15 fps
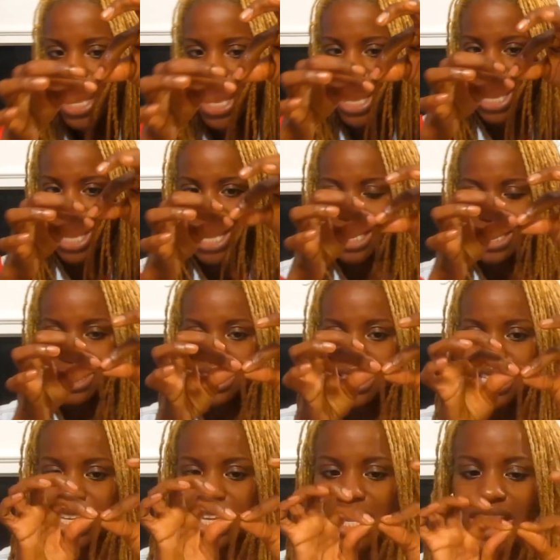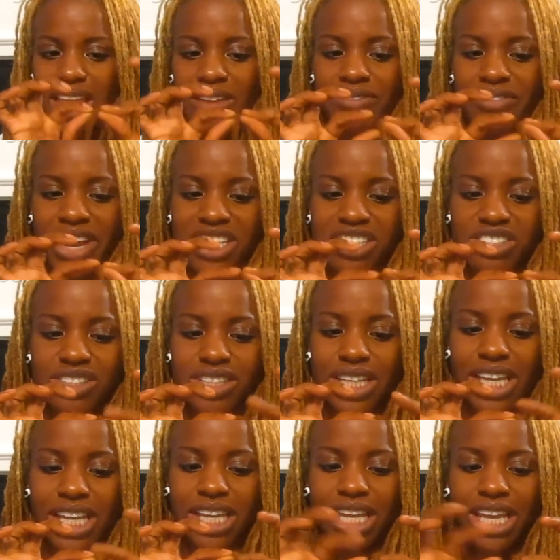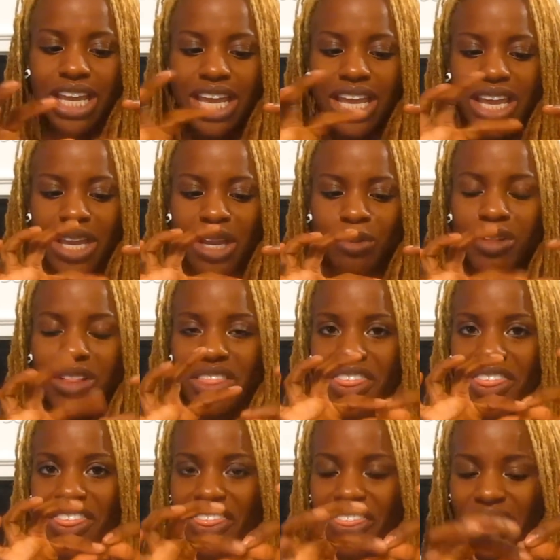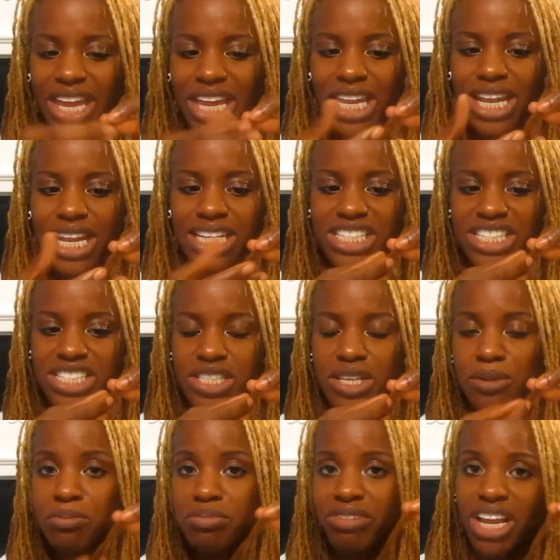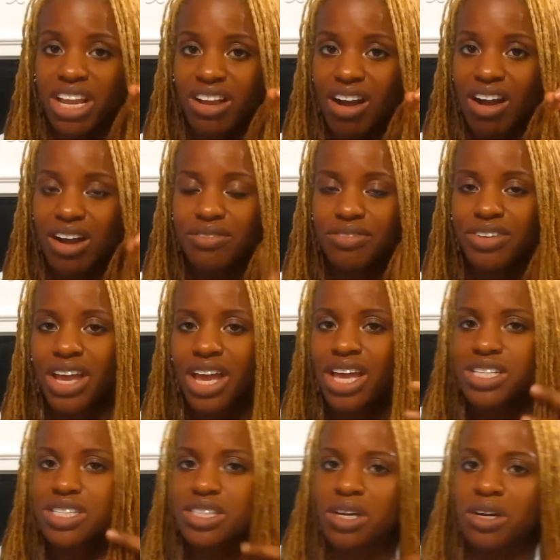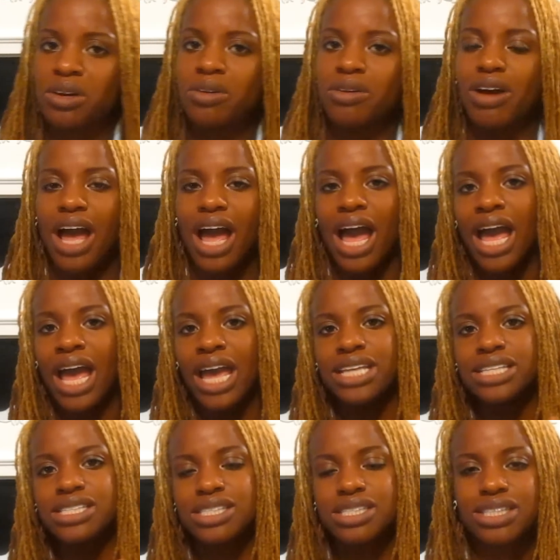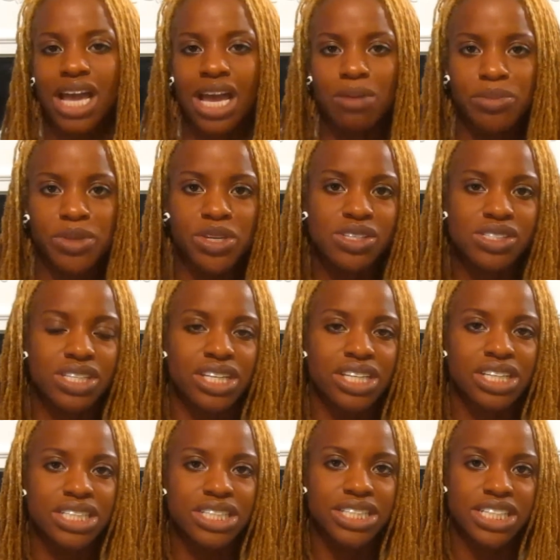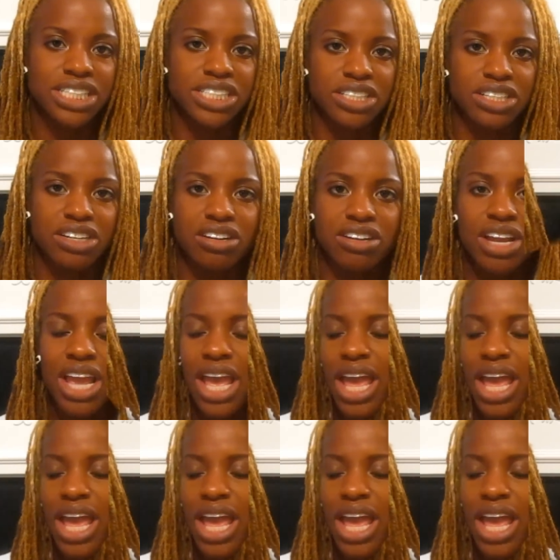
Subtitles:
And eventually it will thin and just break off. So I stopped using conditioner.